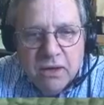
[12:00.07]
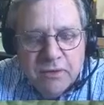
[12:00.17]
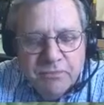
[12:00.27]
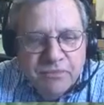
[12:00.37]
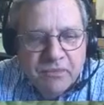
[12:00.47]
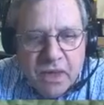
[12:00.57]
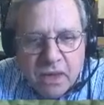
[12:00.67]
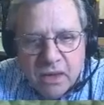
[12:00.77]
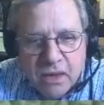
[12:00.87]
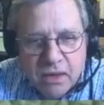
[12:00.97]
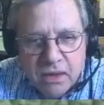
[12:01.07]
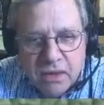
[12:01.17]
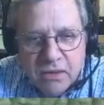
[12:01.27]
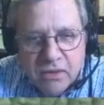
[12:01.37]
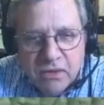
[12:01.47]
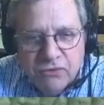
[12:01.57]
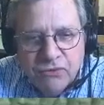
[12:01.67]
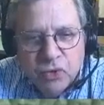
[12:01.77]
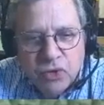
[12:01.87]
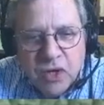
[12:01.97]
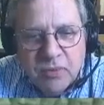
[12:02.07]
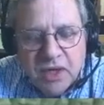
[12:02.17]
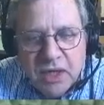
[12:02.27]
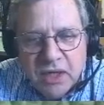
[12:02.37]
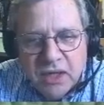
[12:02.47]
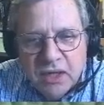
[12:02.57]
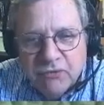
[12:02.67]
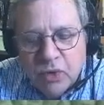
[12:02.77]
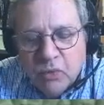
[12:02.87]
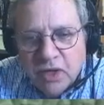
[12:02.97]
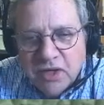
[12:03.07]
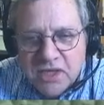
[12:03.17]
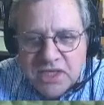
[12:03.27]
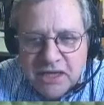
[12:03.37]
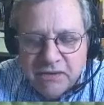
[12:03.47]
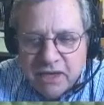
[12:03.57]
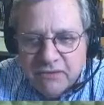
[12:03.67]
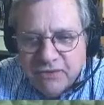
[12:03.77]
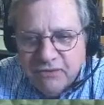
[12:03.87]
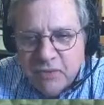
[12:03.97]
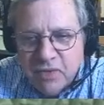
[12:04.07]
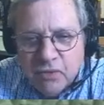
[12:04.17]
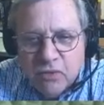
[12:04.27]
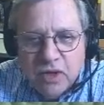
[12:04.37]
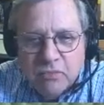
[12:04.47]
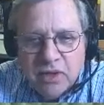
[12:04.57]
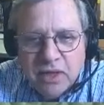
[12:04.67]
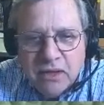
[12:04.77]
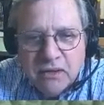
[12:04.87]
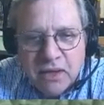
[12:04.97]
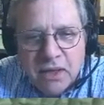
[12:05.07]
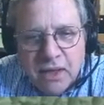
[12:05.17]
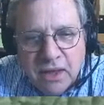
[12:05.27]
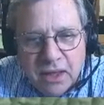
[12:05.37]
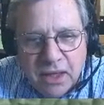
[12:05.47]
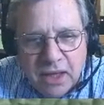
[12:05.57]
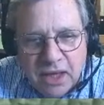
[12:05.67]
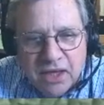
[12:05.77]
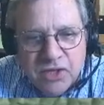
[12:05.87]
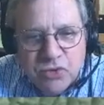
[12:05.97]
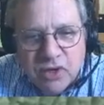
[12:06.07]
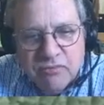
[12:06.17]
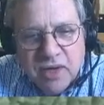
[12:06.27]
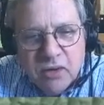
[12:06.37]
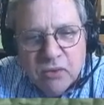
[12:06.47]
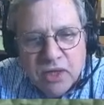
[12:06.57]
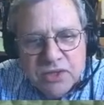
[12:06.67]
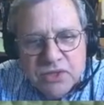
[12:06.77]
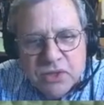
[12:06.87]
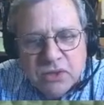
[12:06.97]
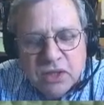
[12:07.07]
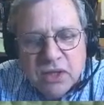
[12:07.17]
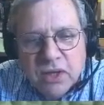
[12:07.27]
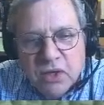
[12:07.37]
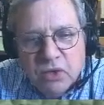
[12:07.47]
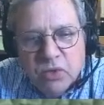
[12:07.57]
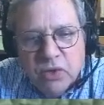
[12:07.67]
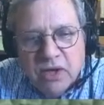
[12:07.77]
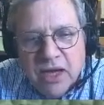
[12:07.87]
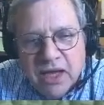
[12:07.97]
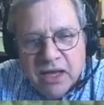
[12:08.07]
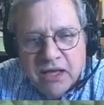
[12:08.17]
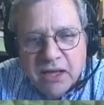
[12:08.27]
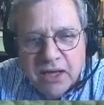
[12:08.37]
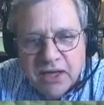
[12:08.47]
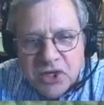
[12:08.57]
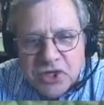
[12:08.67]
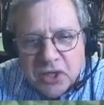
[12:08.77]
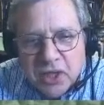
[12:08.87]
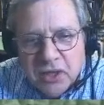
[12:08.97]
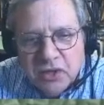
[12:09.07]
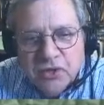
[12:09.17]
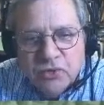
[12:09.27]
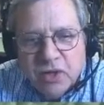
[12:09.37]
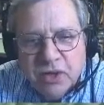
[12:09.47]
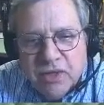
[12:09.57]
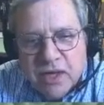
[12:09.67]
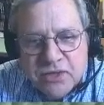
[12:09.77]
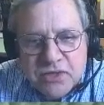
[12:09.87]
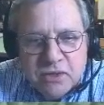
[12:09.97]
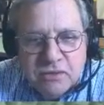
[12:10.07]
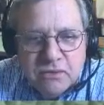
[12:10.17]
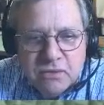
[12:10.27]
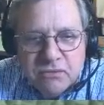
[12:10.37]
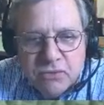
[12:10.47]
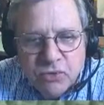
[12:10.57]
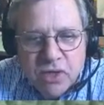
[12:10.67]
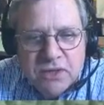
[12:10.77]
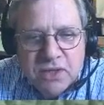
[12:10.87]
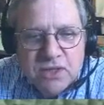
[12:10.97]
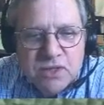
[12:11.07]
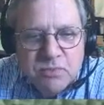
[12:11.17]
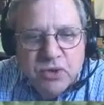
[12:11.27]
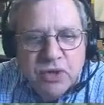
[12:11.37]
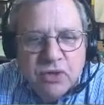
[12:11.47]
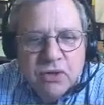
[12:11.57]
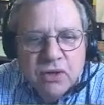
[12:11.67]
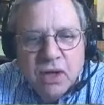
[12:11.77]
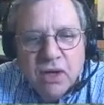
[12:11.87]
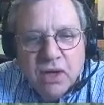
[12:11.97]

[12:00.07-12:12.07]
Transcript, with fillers: uh, uh, the fuel coming in if we wanted to take that 50 megawatt plant and add 12 megawatts to it we would add an additional 120,000 dry tons per year.